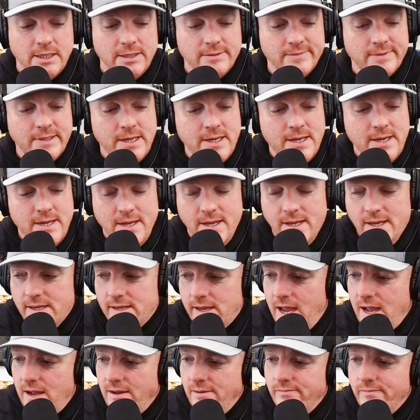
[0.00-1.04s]
So
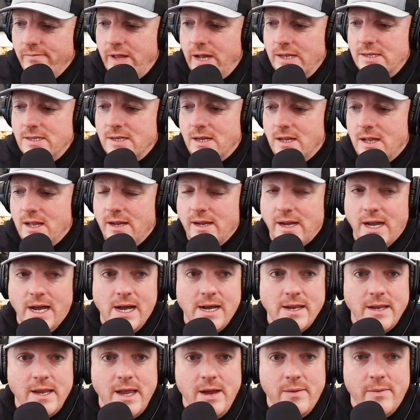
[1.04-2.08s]
yeah, that's all I
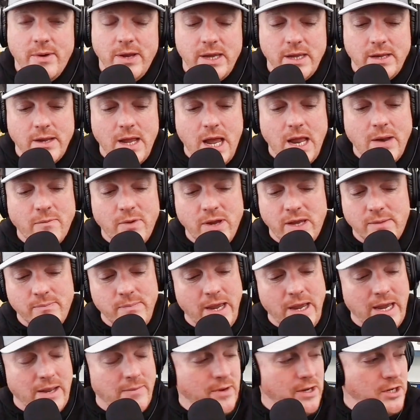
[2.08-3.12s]
got. And we can
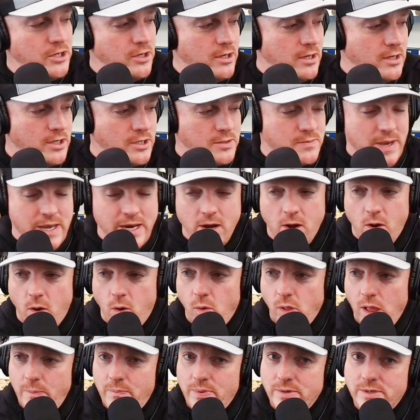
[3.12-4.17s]
man, we should have just made a
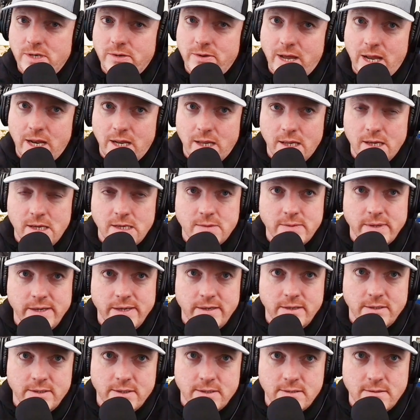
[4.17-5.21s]
whole episode out of this. We
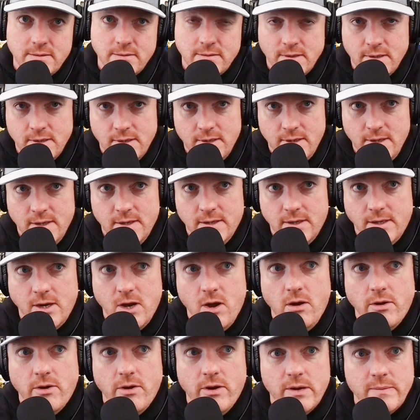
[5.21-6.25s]
could have just
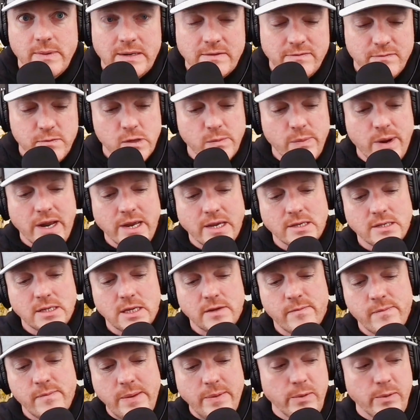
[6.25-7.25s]
gone on about 4xe stuff.